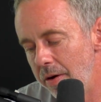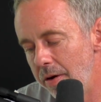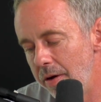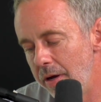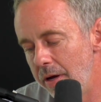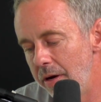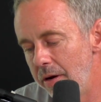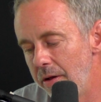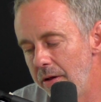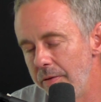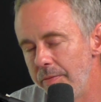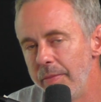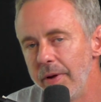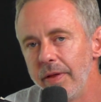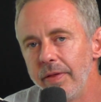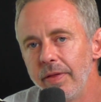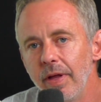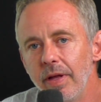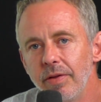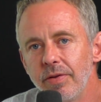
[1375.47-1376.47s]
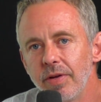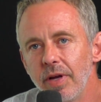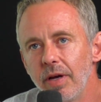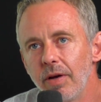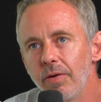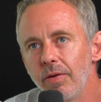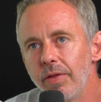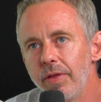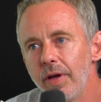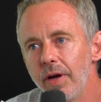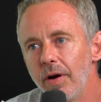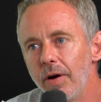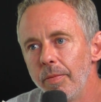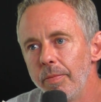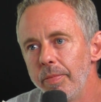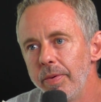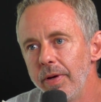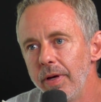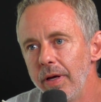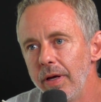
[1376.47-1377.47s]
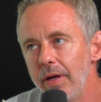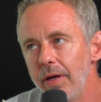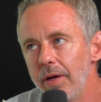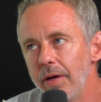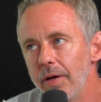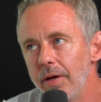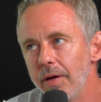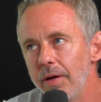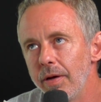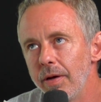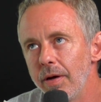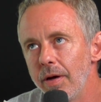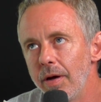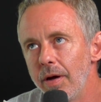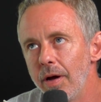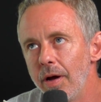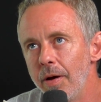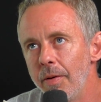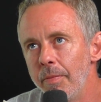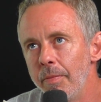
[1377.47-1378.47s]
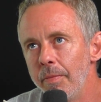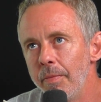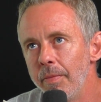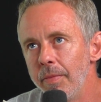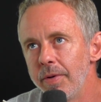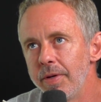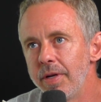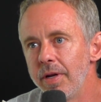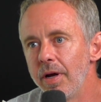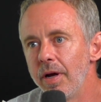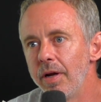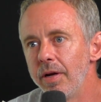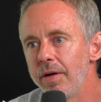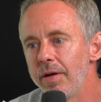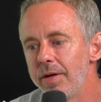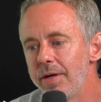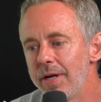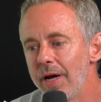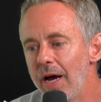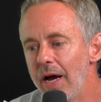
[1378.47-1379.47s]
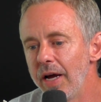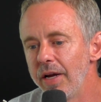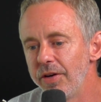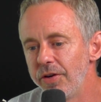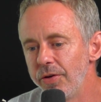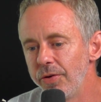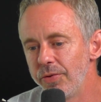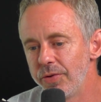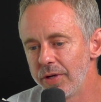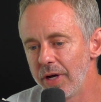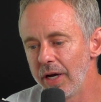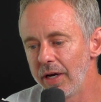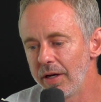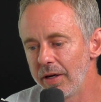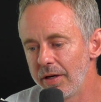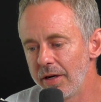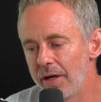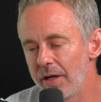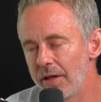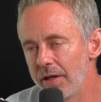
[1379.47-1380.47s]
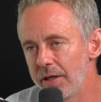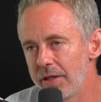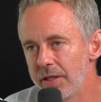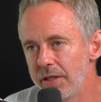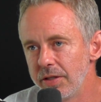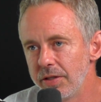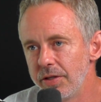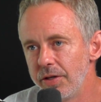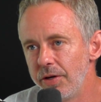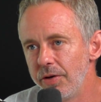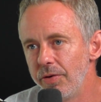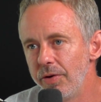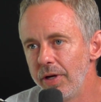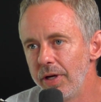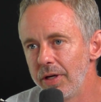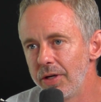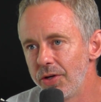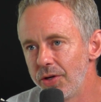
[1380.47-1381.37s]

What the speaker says: I'll admit that psychotherapy tied to psychedelics is a unique